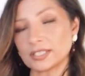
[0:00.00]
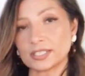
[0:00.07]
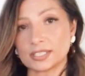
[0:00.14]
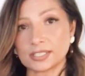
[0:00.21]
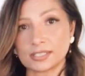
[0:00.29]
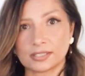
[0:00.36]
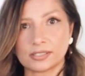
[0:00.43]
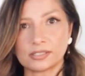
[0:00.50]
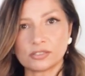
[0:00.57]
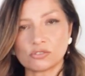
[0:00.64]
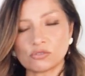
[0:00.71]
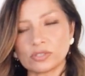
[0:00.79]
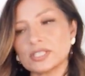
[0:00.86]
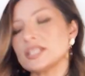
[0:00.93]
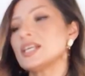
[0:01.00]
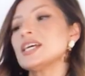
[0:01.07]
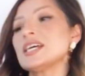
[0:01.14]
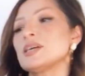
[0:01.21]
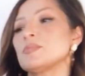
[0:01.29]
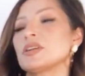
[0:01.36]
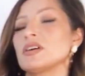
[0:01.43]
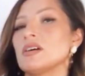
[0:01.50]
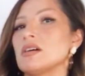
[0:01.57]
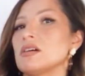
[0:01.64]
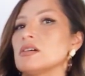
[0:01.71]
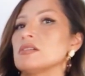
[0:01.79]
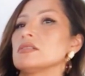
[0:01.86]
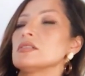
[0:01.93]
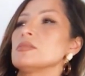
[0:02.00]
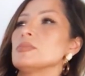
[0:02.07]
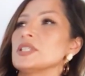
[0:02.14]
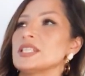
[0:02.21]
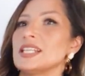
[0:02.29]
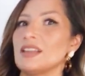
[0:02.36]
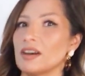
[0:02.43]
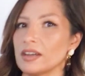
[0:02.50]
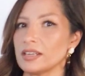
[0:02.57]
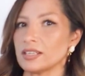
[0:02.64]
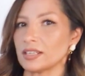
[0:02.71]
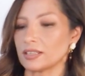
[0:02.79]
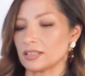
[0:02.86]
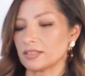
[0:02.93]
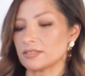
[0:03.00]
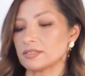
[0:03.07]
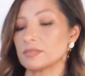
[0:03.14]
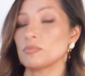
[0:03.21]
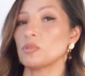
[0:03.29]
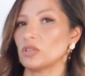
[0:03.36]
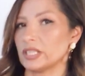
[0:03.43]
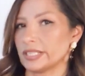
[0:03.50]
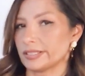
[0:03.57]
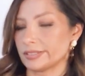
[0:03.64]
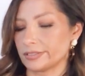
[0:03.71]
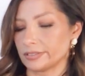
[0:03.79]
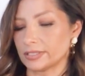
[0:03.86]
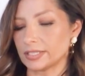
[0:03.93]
This is a silk dress, but the lining is polyester.